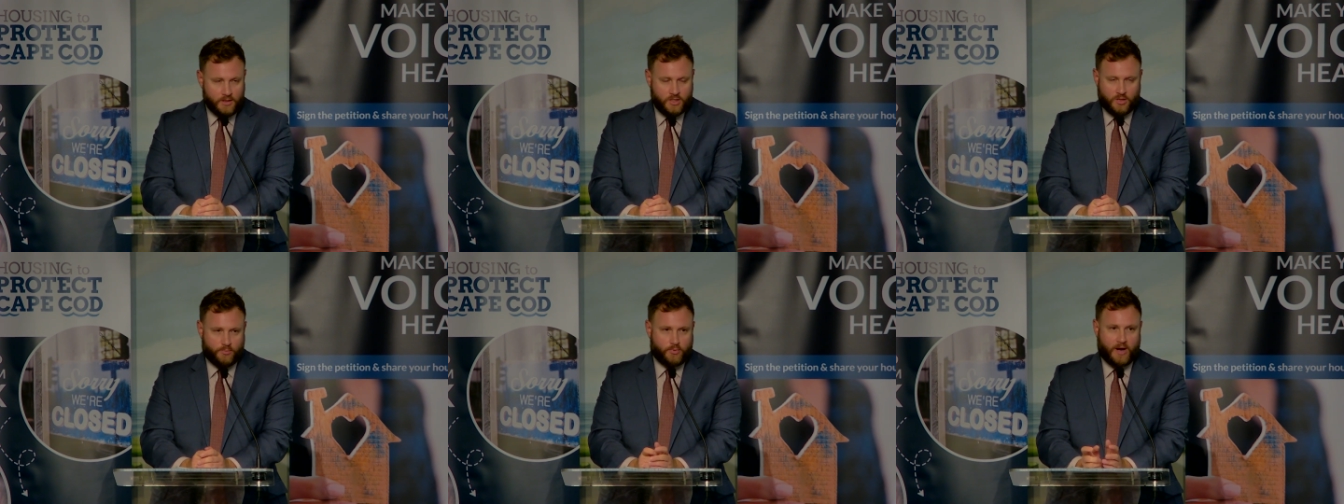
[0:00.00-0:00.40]

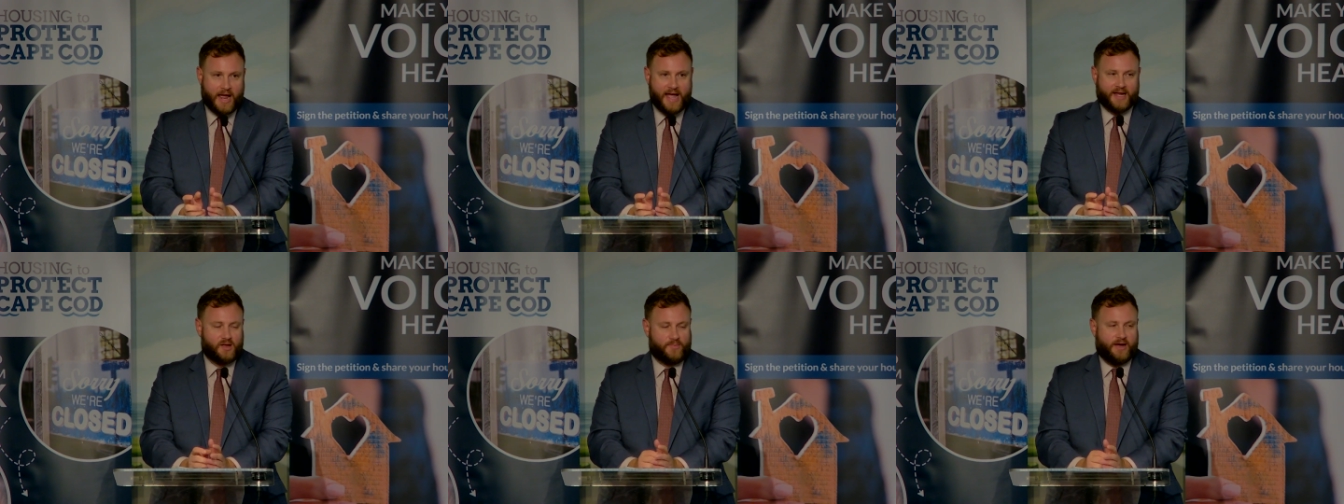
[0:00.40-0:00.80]

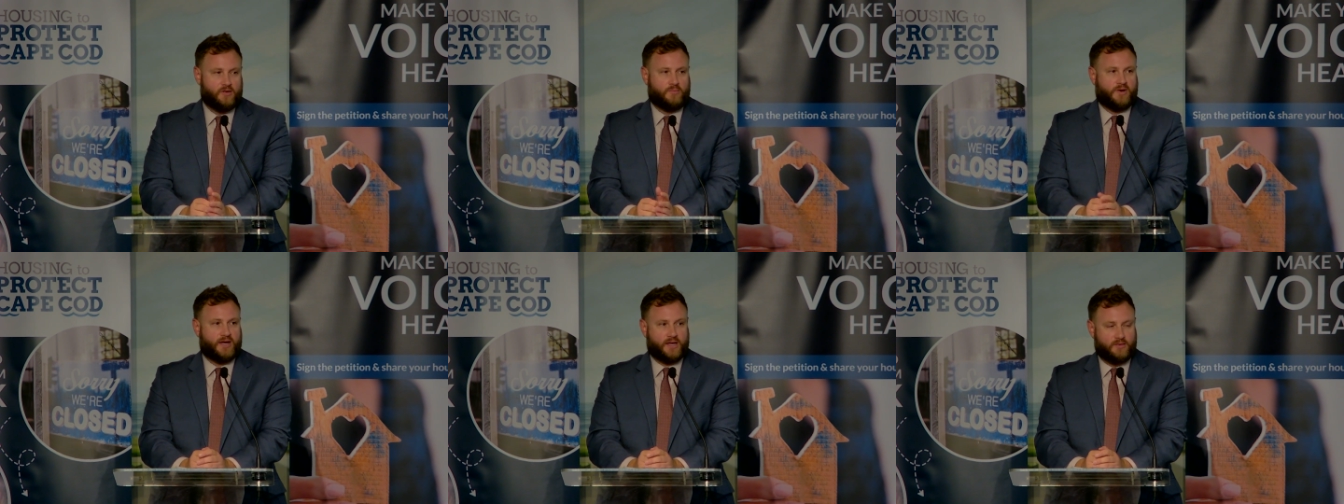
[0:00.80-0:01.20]
brag about
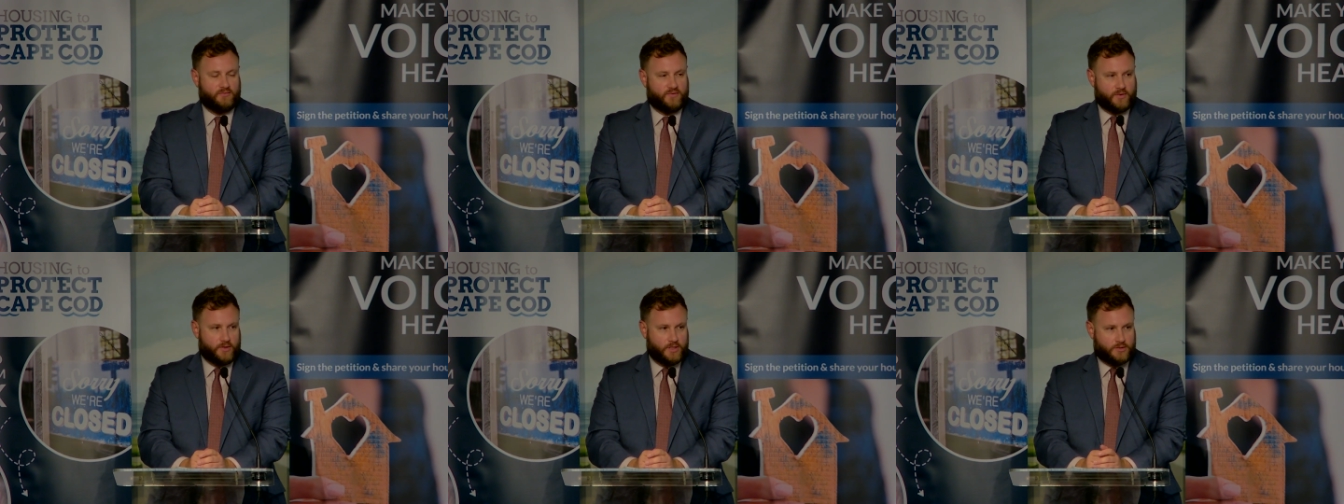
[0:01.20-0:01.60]
my
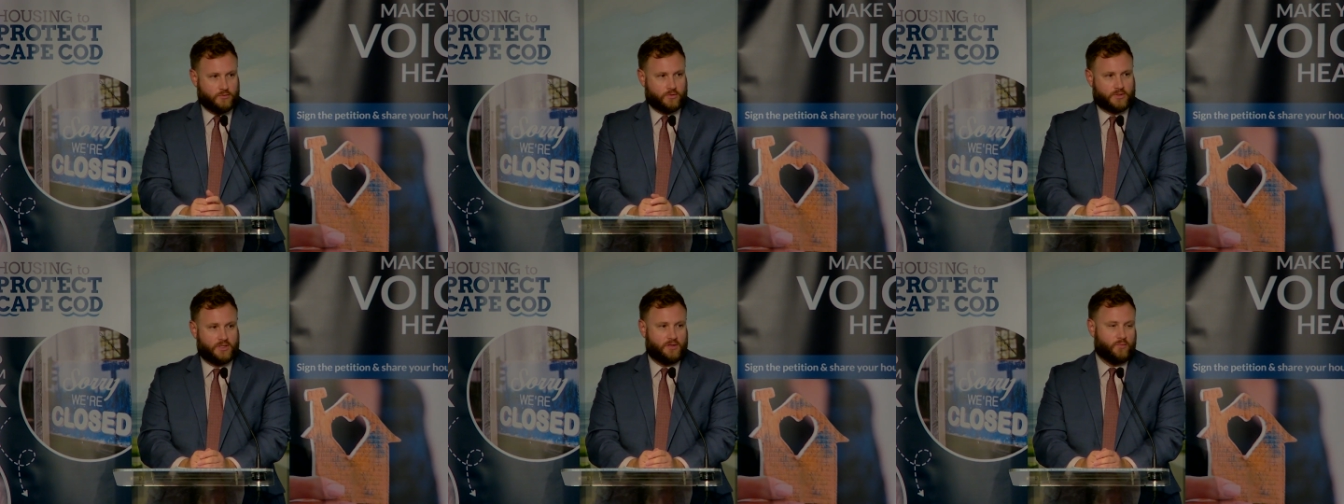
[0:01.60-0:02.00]
very
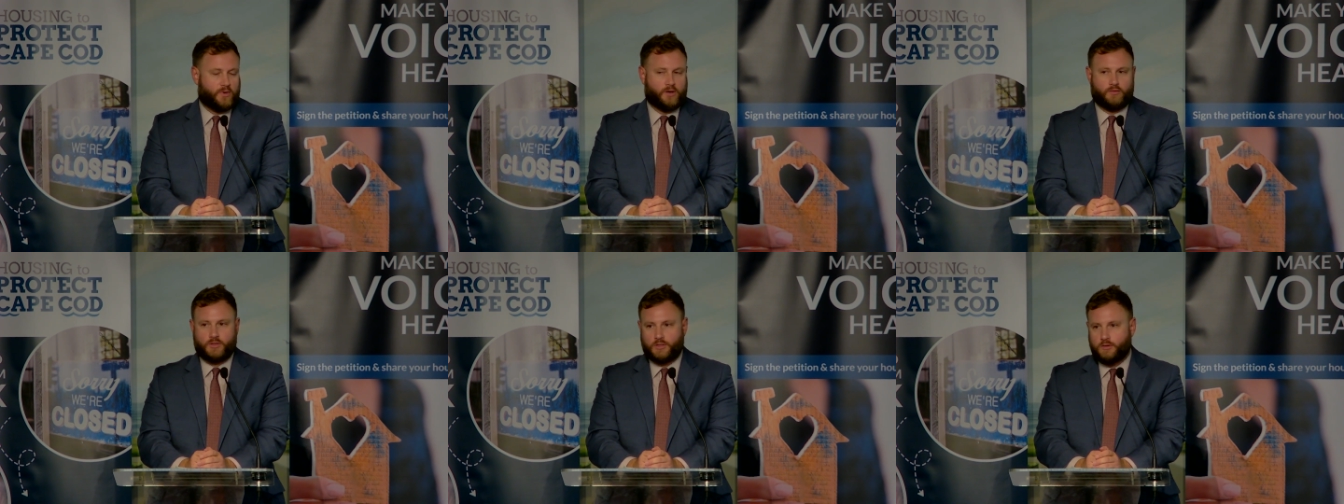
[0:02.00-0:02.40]
dorky,
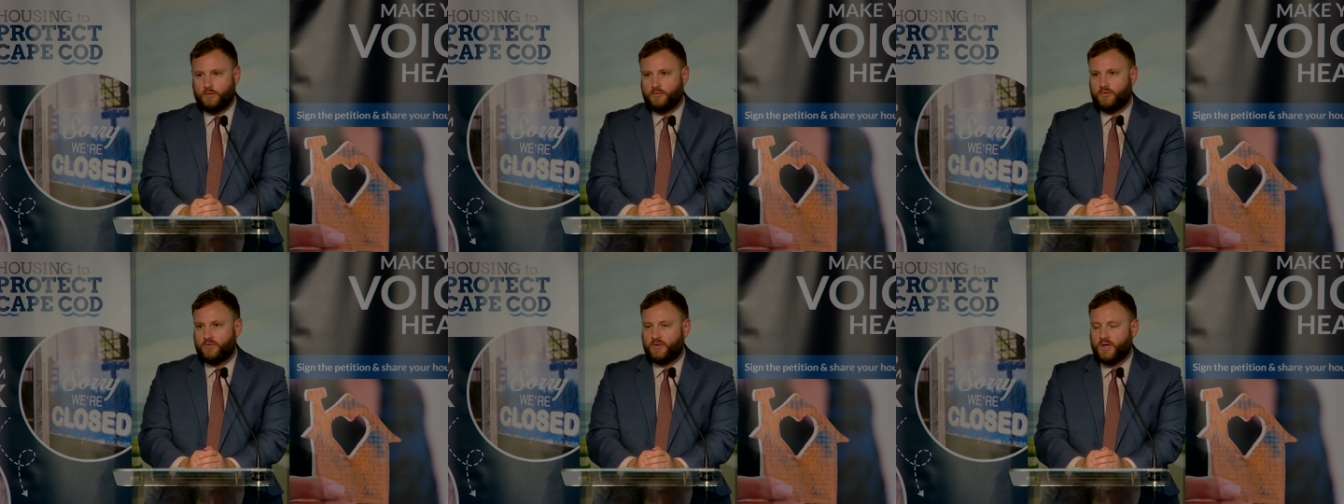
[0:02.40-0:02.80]
weird
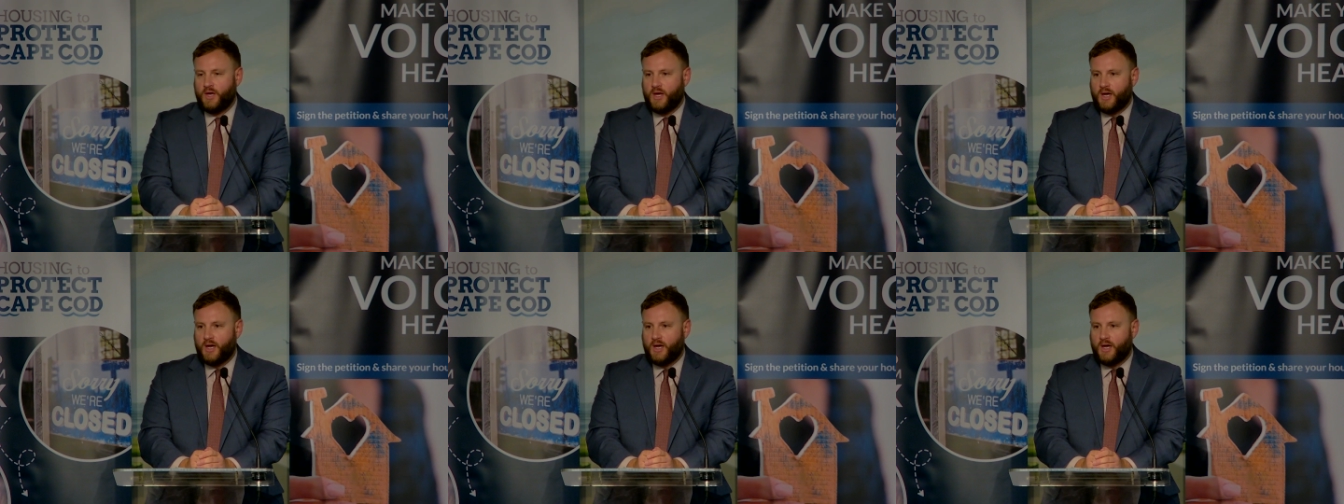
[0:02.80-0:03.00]
youth